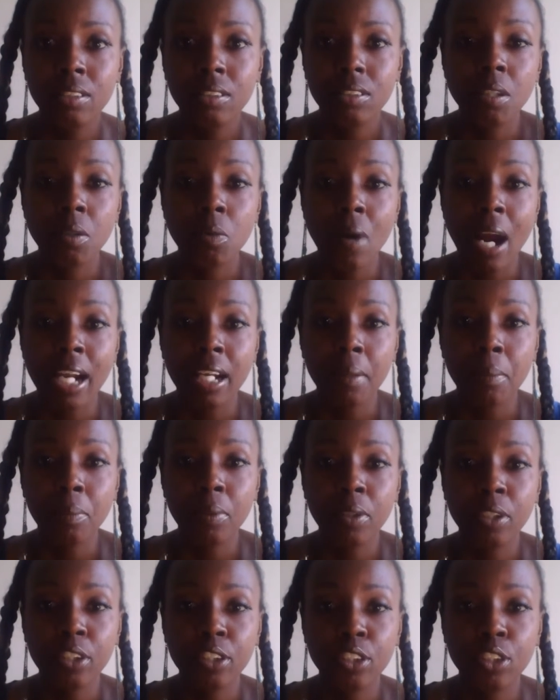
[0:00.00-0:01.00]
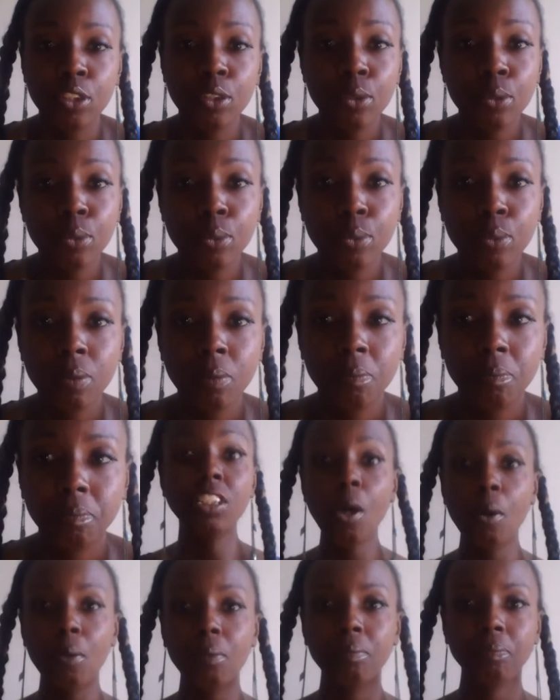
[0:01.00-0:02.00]
to writing book 2.
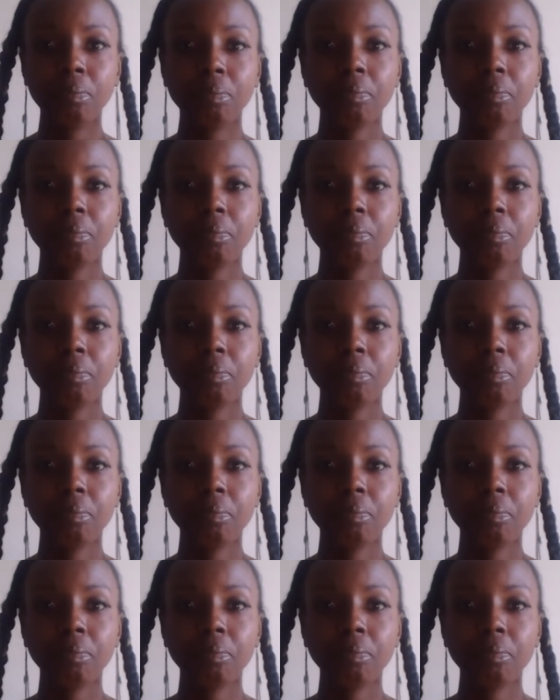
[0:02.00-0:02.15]
So